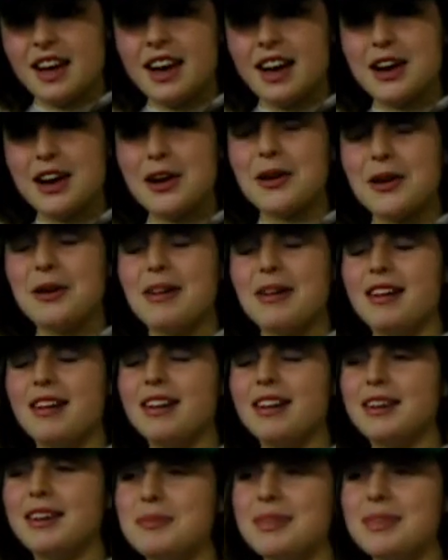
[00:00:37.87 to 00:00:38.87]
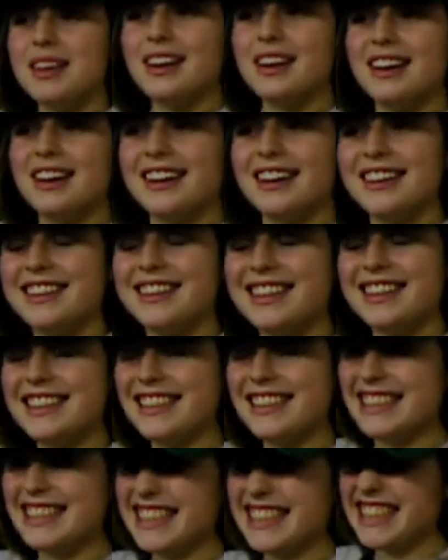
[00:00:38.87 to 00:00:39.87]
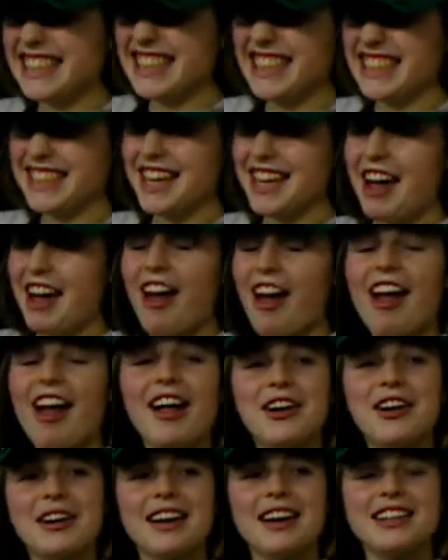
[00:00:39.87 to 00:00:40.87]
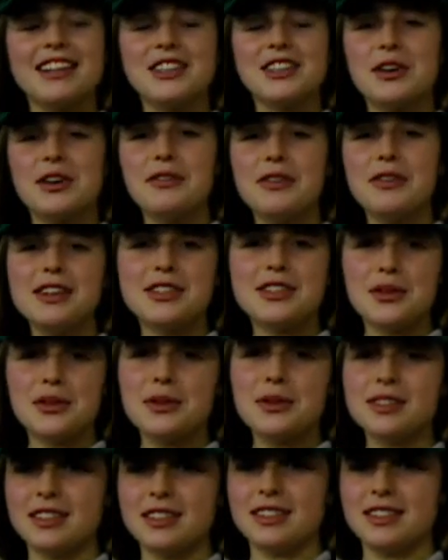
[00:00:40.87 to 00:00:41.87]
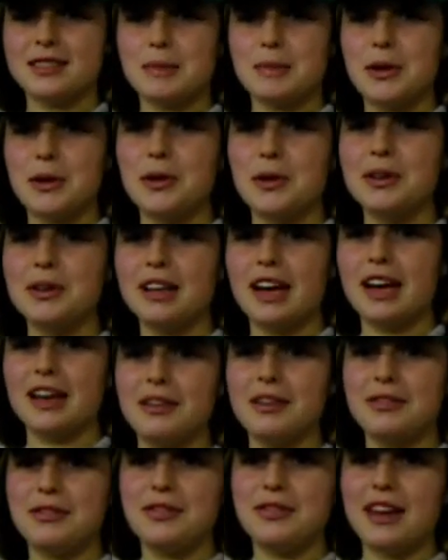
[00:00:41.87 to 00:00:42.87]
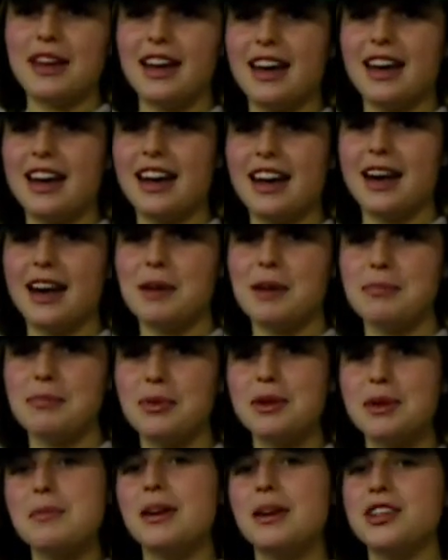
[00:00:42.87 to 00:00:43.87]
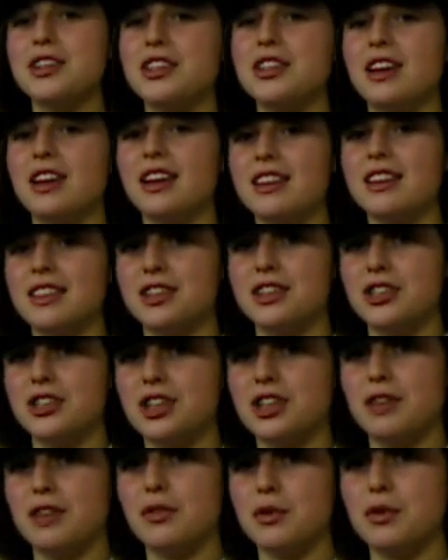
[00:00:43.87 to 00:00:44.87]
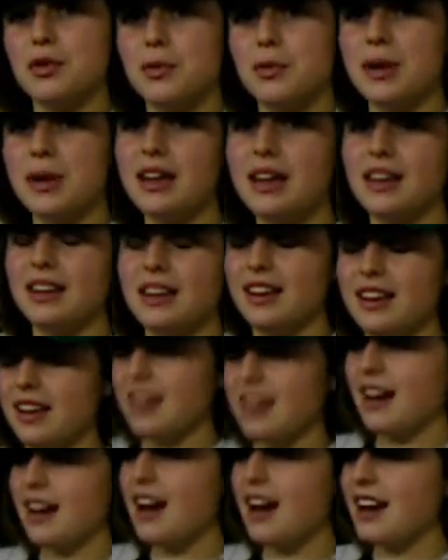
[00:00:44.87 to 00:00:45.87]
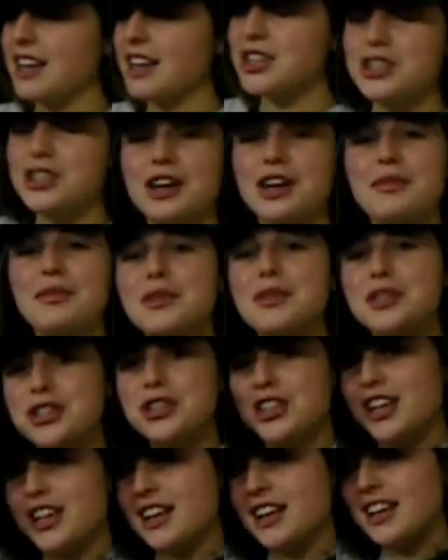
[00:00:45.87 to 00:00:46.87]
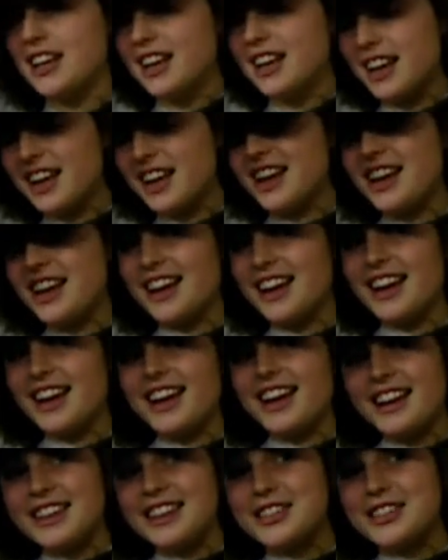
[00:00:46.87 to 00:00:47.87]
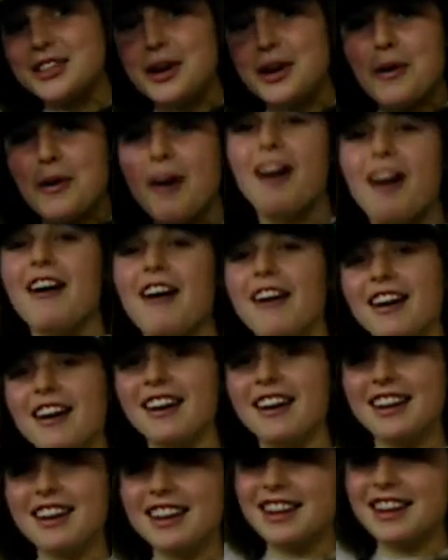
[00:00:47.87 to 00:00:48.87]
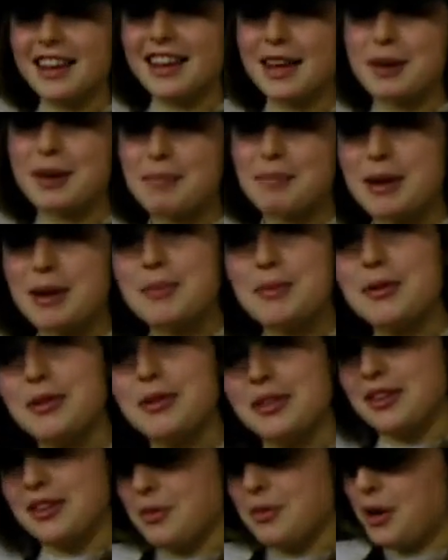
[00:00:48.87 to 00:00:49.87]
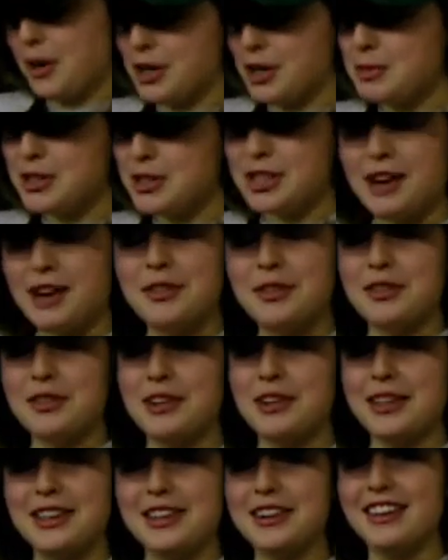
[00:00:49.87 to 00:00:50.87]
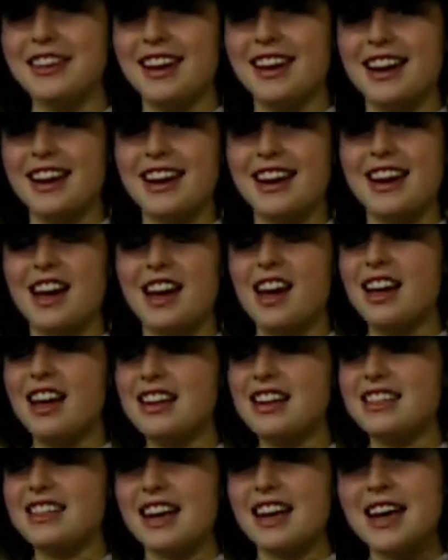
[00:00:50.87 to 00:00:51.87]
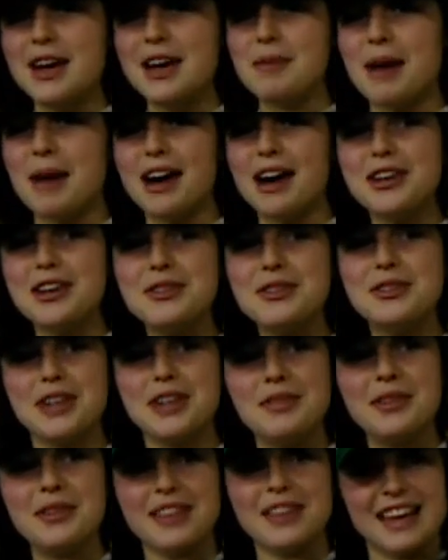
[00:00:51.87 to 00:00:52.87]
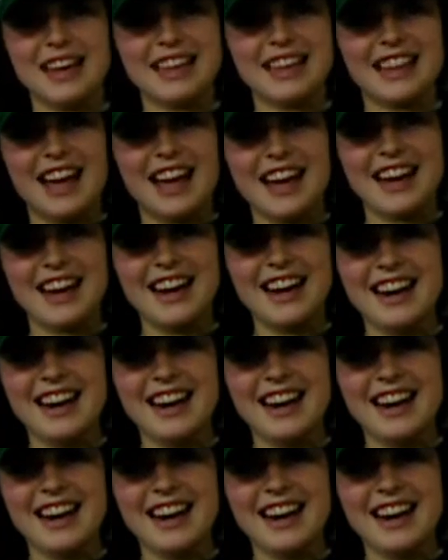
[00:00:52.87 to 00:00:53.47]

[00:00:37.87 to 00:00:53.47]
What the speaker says: Oh, yeah. Okay, so I've raised horses my whole life, and I'm pretty much like the shovel queen. Like, I can shovel shit so hard. Like, people watch me shovel, and they're like... Damn, how do you shovel like that?